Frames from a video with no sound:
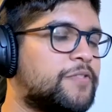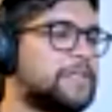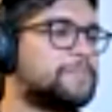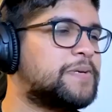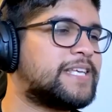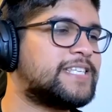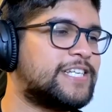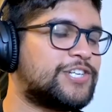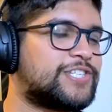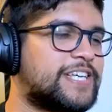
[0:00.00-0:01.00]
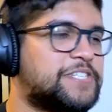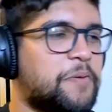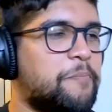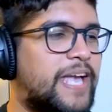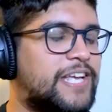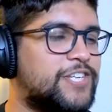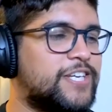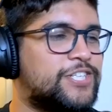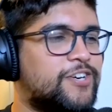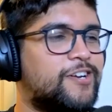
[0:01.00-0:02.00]
no, it's because he just says some
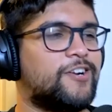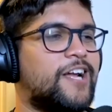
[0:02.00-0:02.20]
basic shit and you're